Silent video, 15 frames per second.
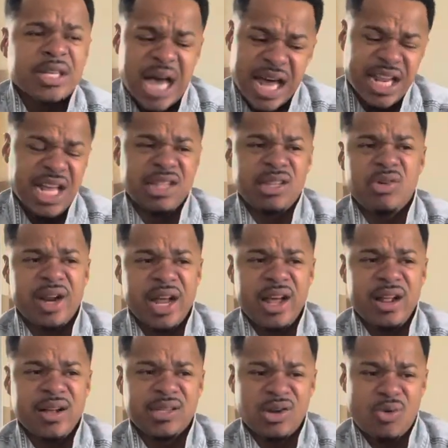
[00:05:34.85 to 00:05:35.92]
I didn't do
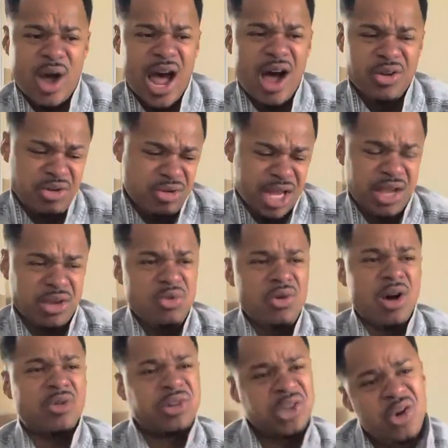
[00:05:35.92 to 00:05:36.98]
that. So how you think you
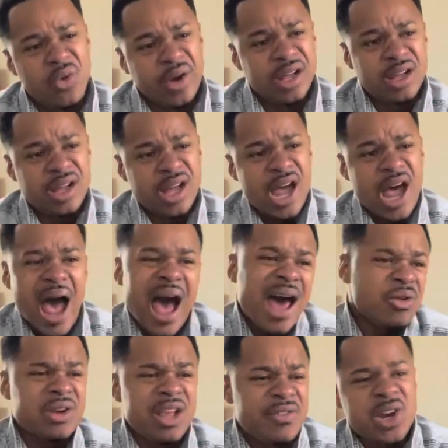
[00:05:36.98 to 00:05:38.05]
going to do it? I
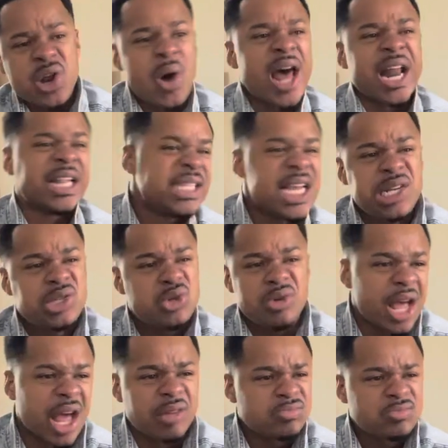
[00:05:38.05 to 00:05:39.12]
don't even know how to teach you
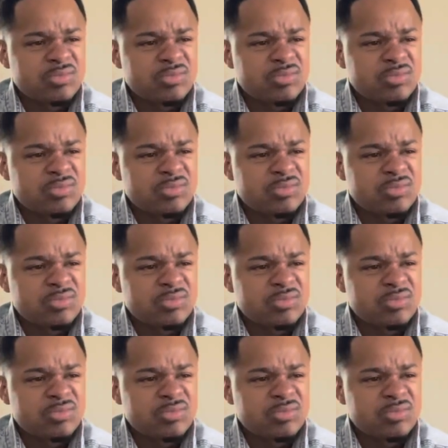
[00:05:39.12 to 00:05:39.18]
that.